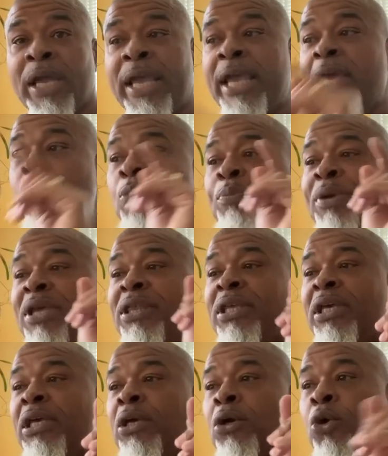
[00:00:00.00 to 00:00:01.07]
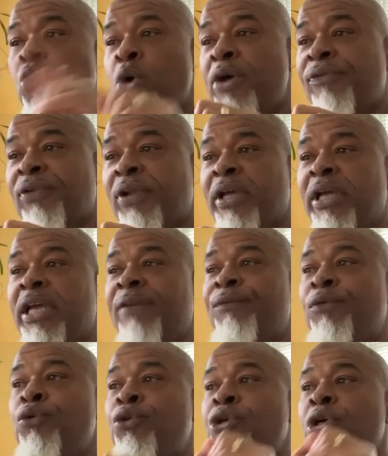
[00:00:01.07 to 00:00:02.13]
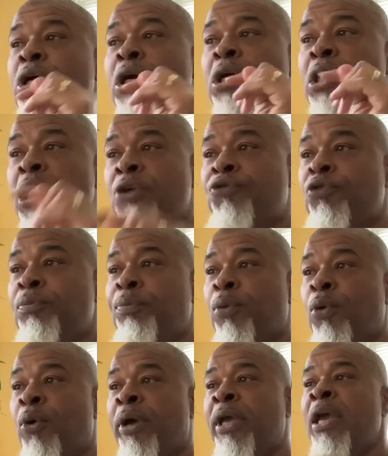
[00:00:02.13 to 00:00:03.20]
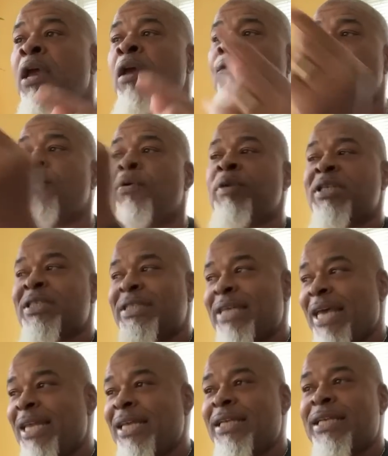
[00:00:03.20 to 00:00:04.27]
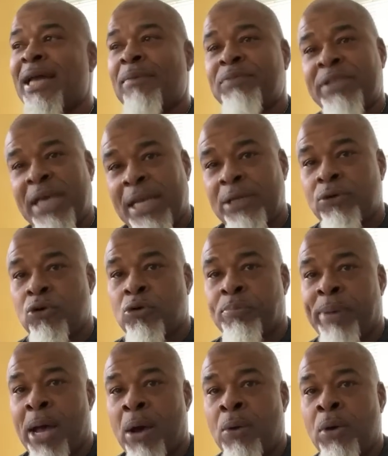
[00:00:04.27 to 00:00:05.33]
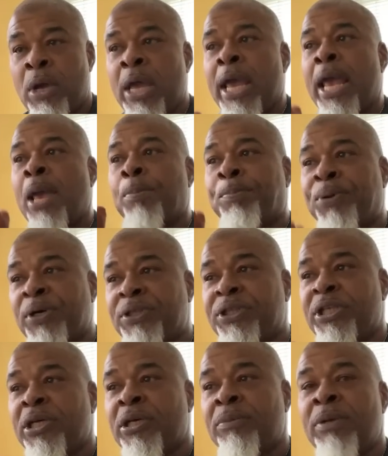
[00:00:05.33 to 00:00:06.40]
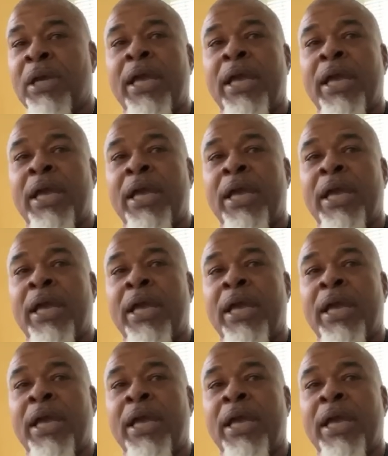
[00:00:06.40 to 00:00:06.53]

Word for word: It'll be the equivalent if you took a country boy from the setting that I'm telling you about and put them